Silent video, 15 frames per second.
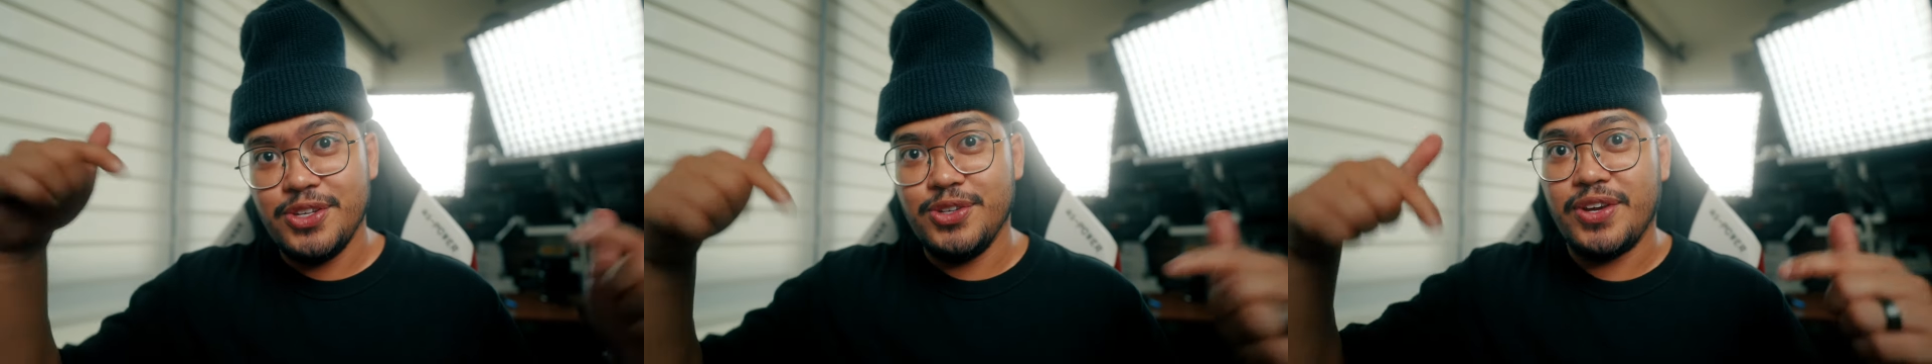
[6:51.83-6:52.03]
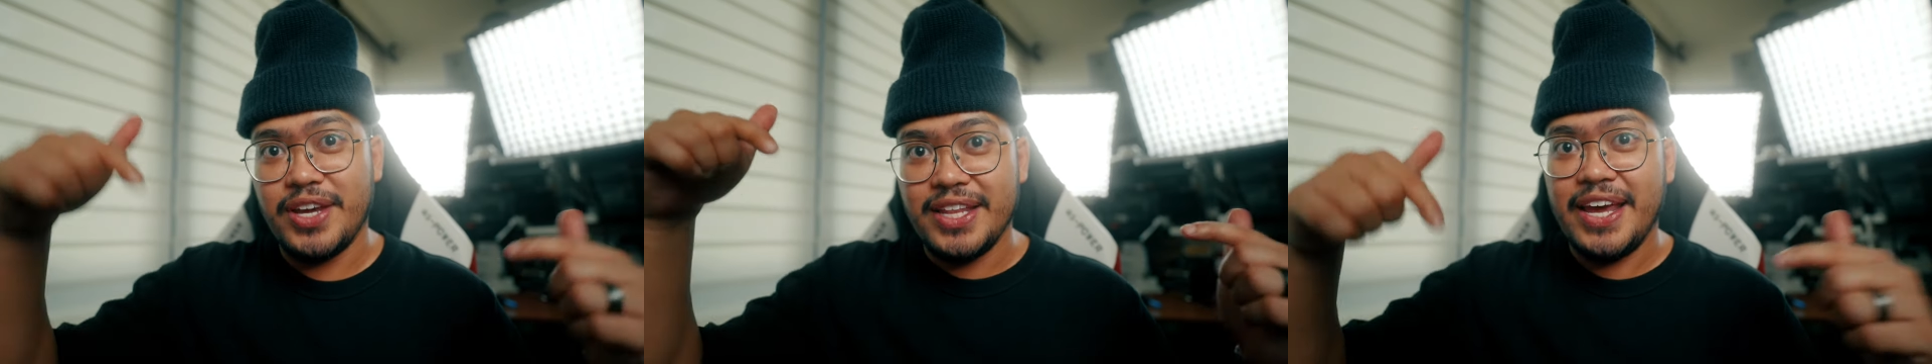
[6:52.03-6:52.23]

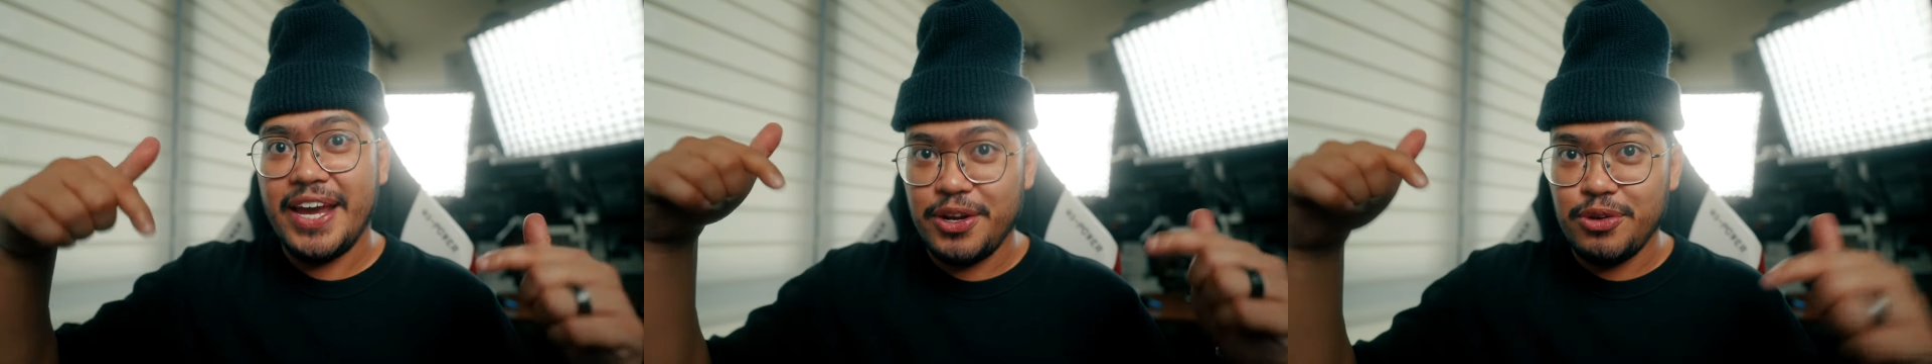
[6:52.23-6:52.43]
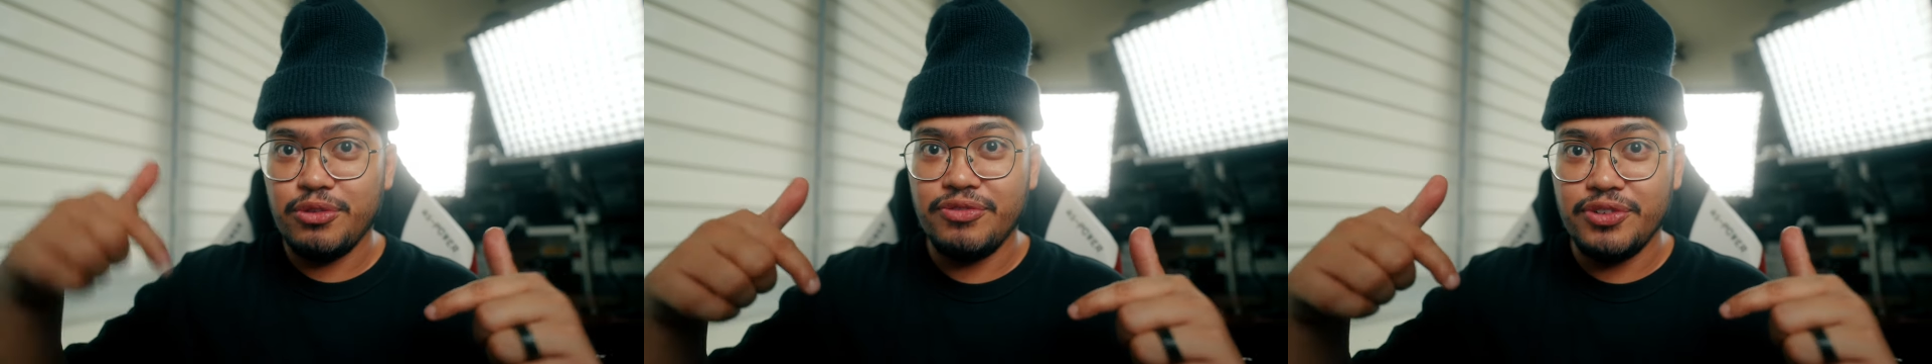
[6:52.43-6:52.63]
you can
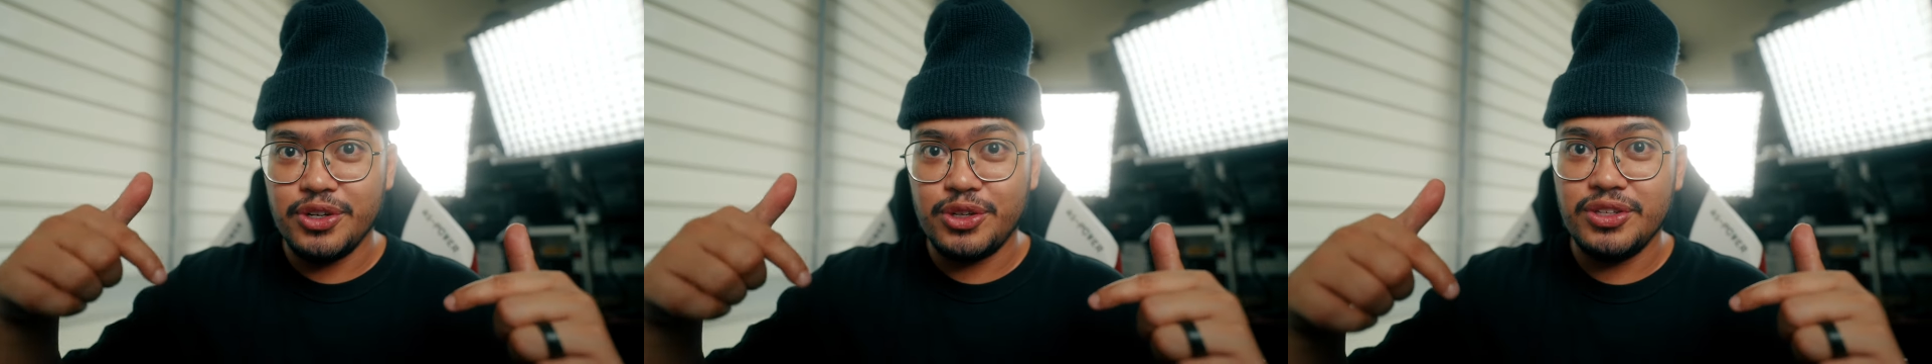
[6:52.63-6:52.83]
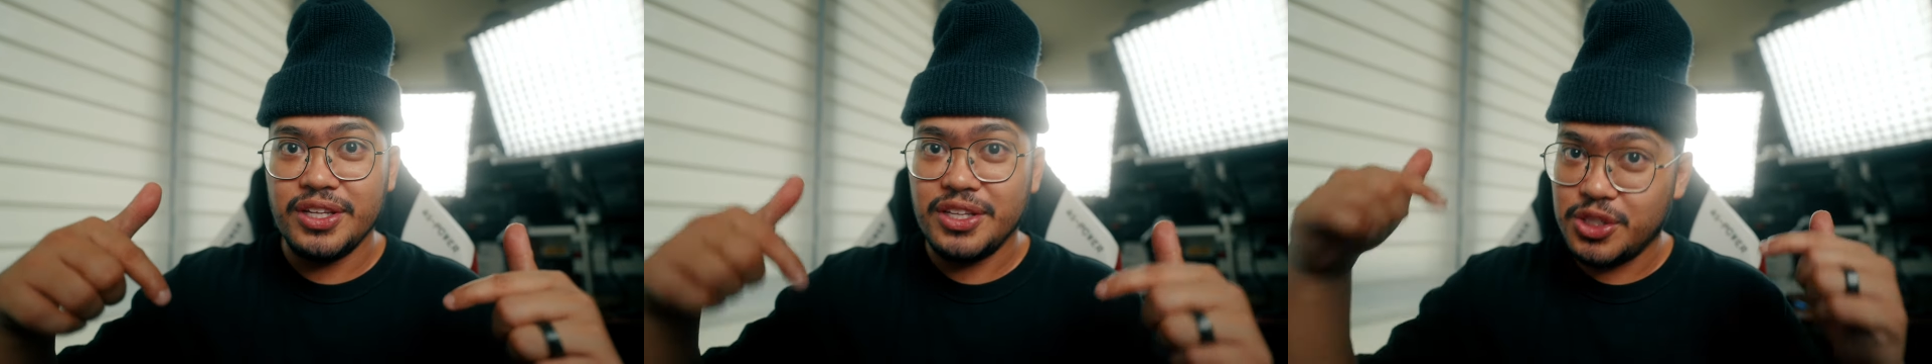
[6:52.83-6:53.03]
head
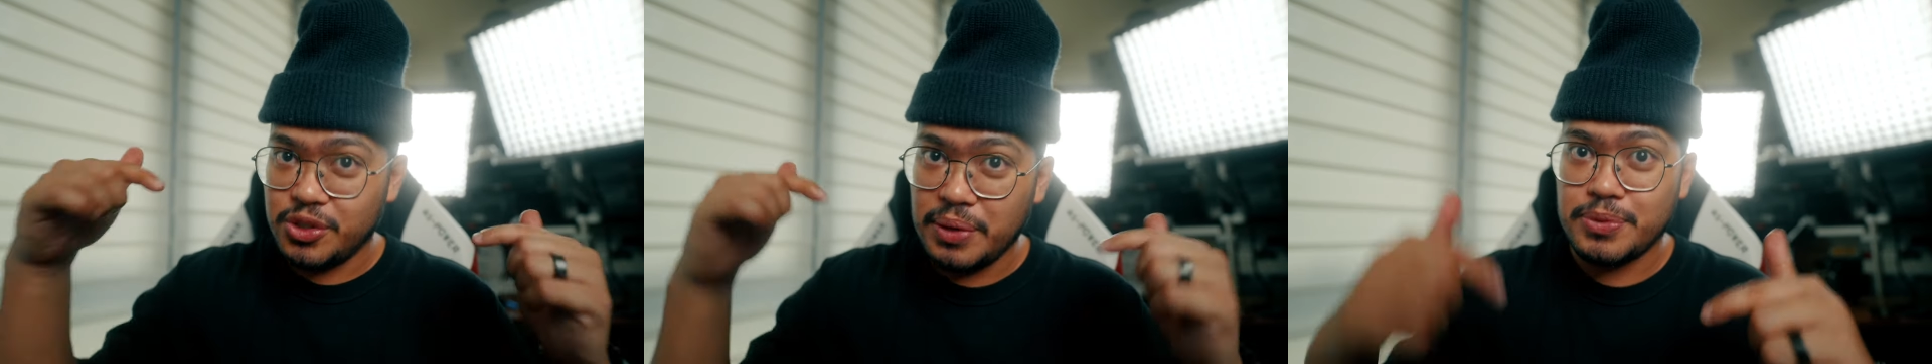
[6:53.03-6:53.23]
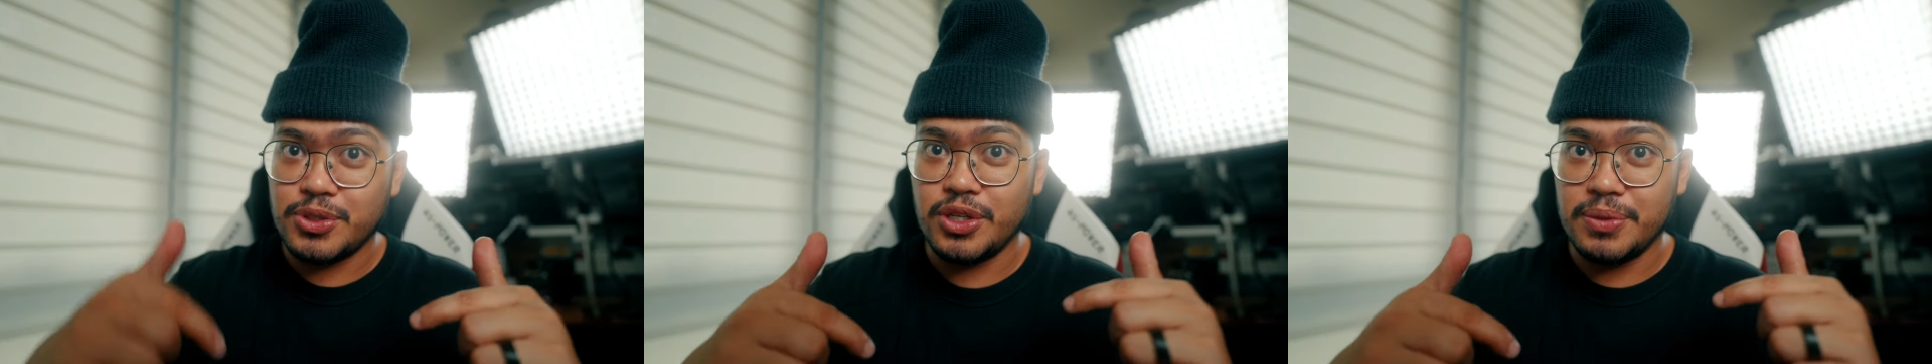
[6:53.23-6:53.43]
over to the
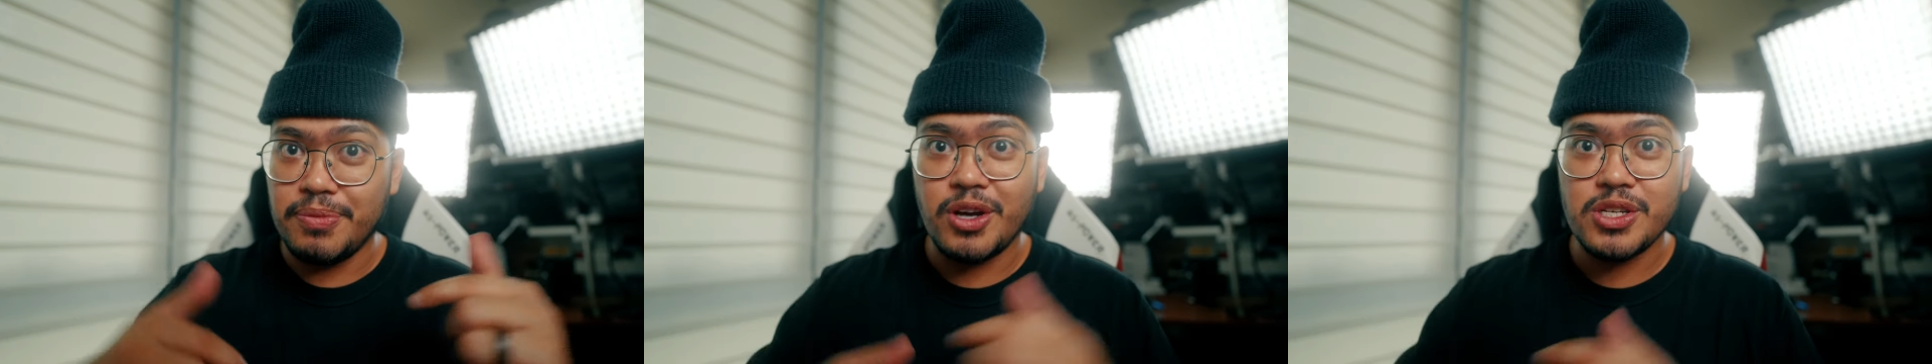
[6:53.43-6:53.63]
description